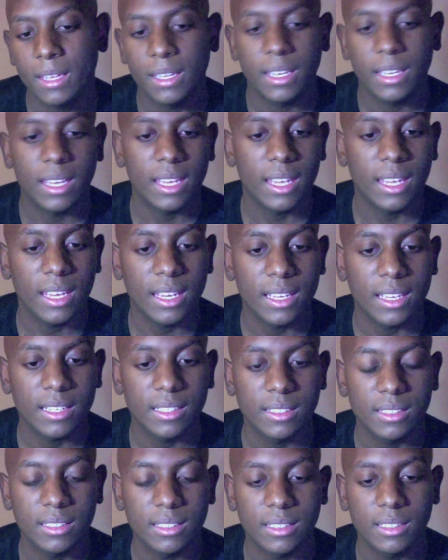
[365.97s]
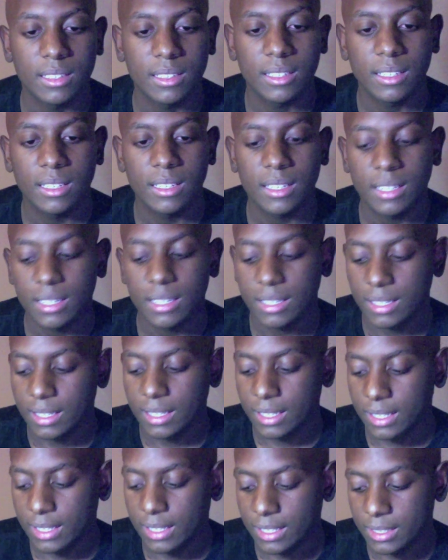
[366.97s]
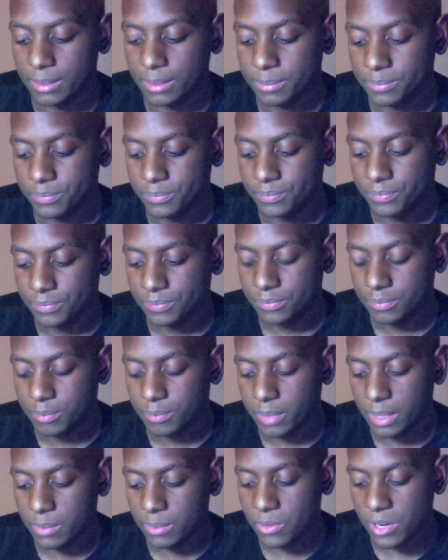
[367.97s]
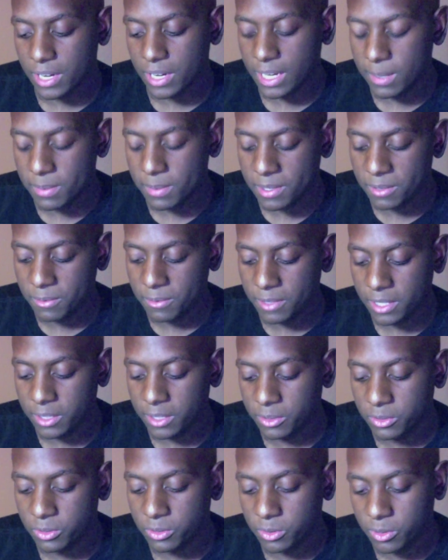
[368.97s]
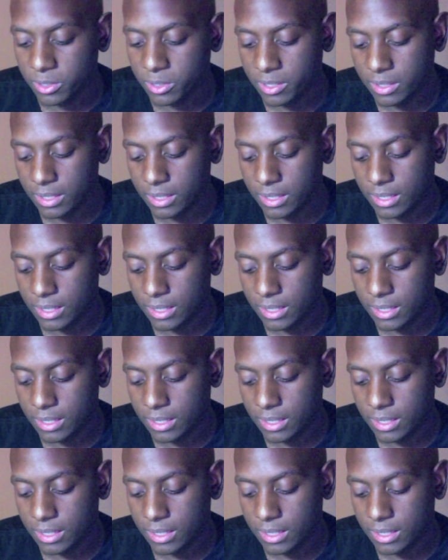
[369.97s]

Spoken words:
And um, but I'm trying to keep this video short.